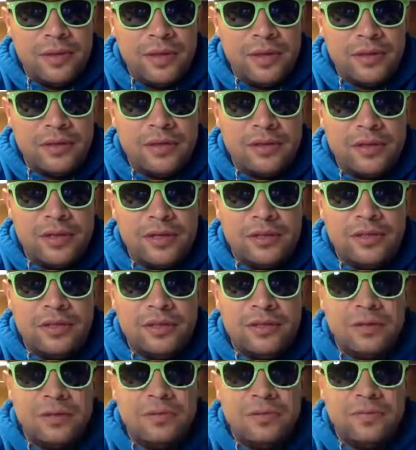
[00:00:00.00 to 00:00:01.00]
I think his
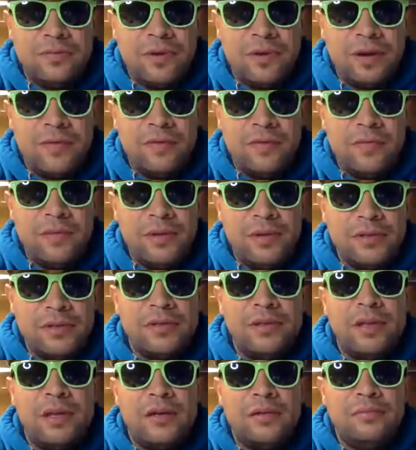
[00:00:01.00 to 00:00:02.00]
addiction for everybody
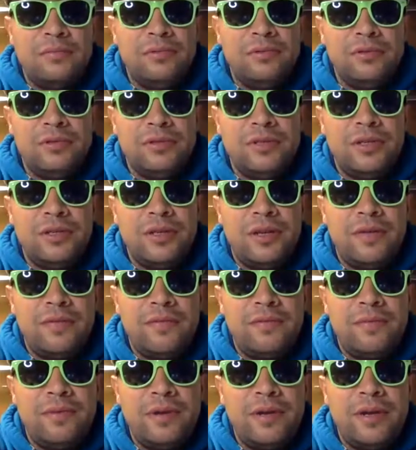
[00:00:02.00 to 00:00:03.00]
is a lot of bullshit that
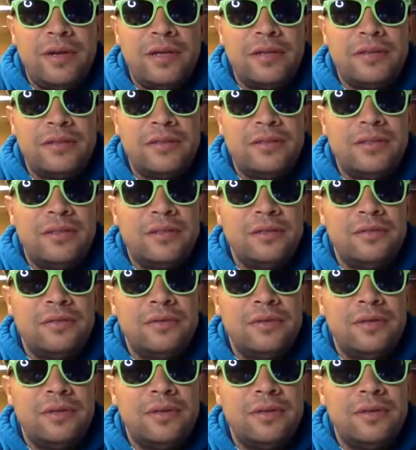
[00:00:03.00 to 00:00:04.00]
everybody has to deal with.